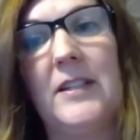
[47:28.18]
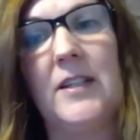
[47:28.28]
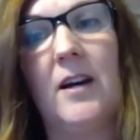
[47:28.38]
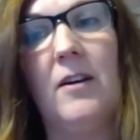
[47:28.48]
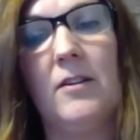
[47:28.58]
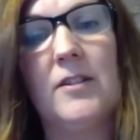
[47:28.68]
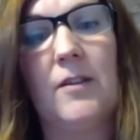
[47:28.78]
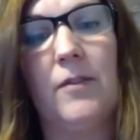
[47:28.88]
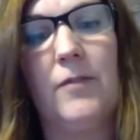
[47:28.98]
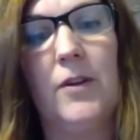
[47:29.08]
to ask
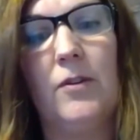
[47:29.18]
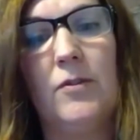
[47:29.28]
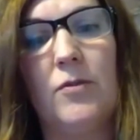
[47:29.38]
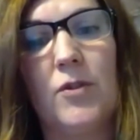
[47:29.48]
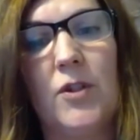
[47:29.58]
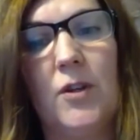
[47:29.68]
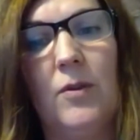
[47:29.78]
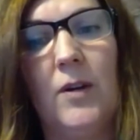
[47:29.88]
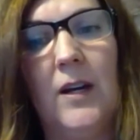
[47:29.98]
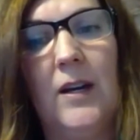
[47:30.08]
for food or to
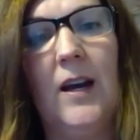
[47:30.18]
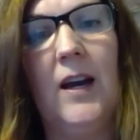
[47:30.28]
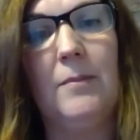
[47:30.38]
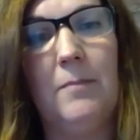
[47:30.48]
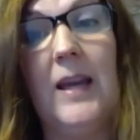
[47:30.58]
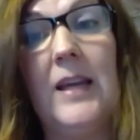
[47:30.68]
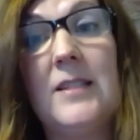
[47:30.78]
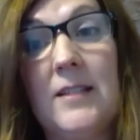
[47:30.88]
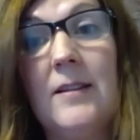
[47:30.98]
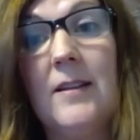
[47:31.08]

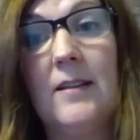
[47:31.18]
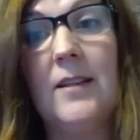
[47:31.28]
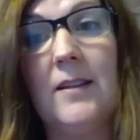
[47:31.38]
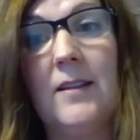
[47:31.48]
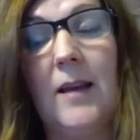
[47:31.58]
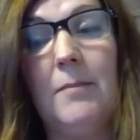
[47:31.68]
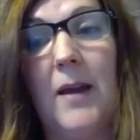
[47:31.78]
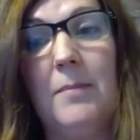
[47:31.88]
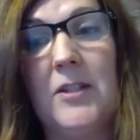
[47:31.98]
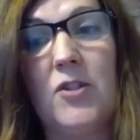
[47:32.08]
admit that they
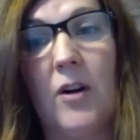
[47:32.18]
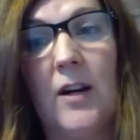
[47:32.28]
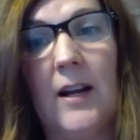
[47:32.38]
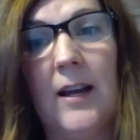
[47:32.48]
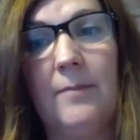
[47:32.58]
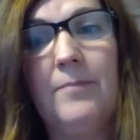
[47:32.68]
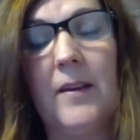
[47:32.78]
may be struggling,